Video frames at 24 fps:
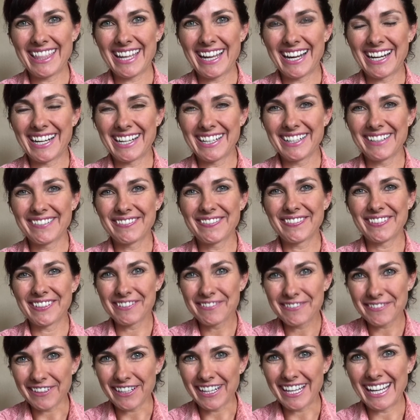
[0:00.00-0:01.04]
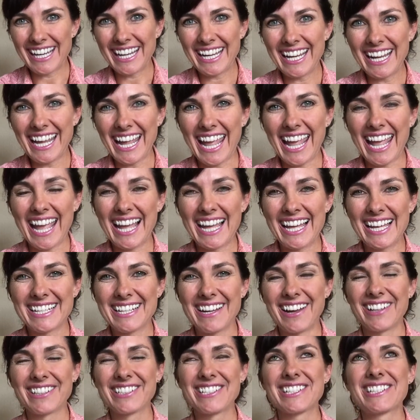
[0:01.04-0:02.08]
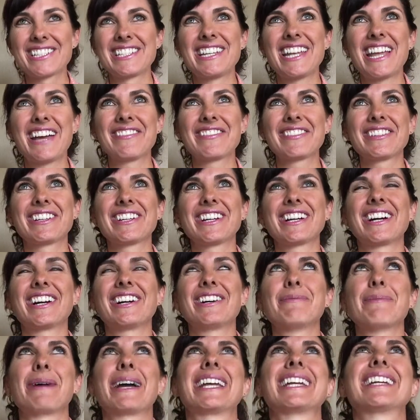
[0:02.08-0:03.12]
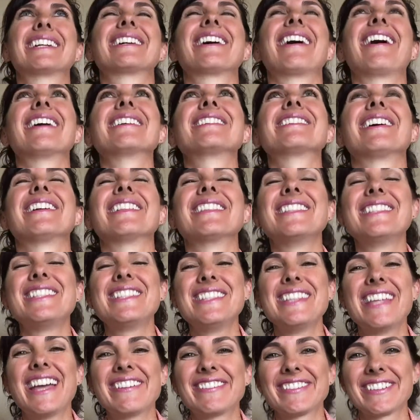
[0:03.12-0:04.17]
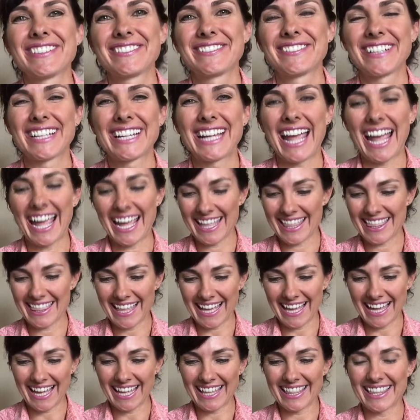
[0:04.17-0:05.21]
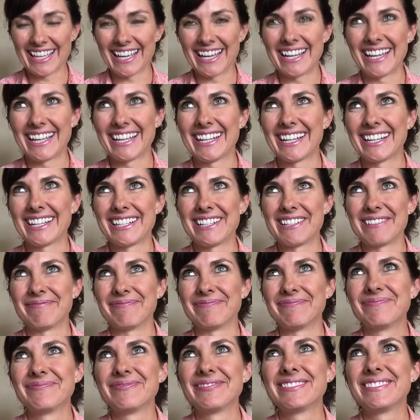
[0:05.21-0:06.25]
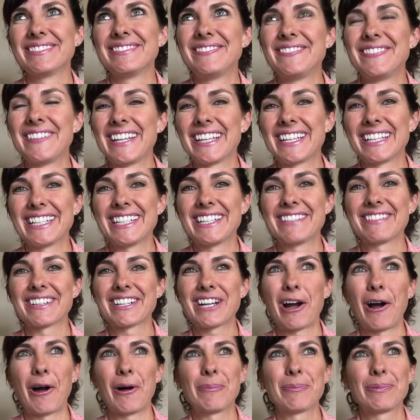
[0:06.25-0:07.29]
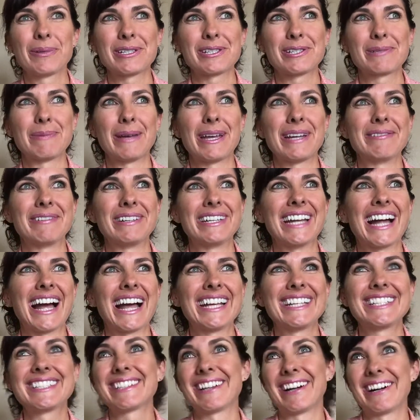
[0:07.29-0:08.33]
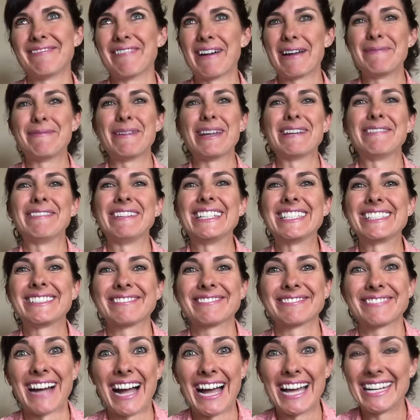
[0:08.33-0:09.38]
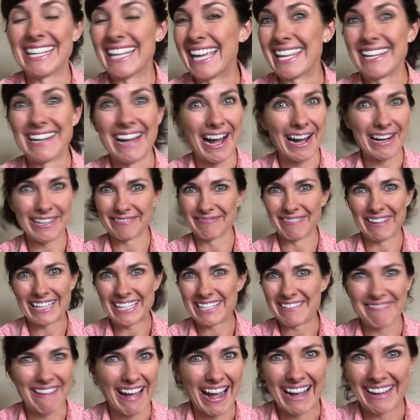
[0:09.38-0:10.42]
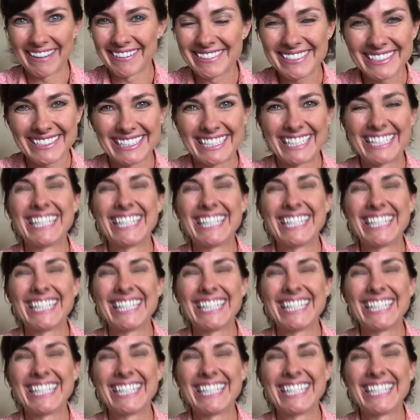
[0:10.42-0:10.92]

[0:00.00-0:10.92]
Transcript: there for free, and I'll just never, oh my gosh, I'll never forget that feeling of accomplishment when I saw my babies run and hug Mickey Mouse